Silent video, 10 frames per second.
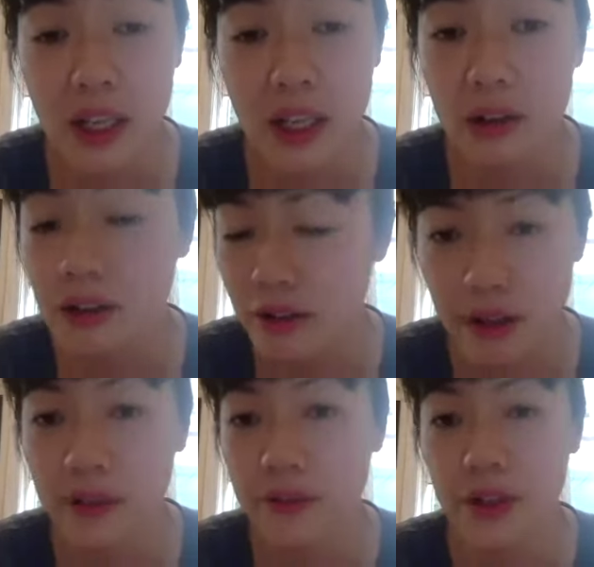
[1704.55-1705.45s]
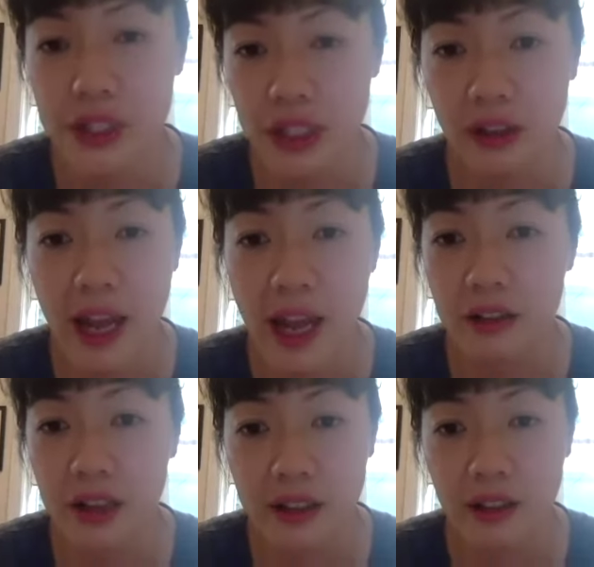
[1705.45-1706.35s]
So the very first year they had
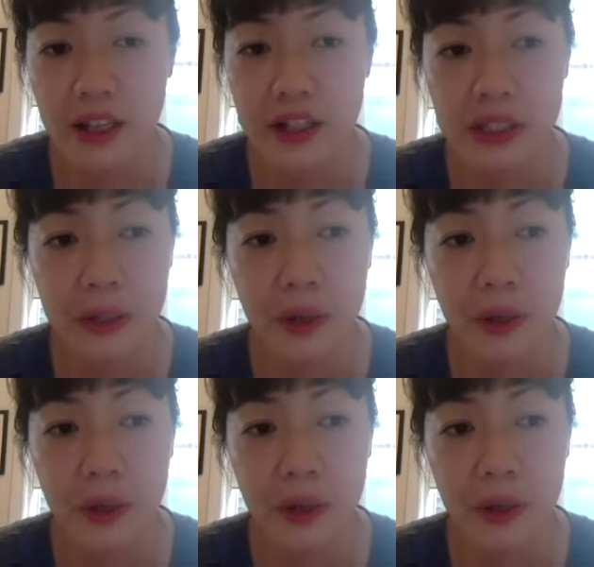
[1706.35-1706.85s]
direct elections,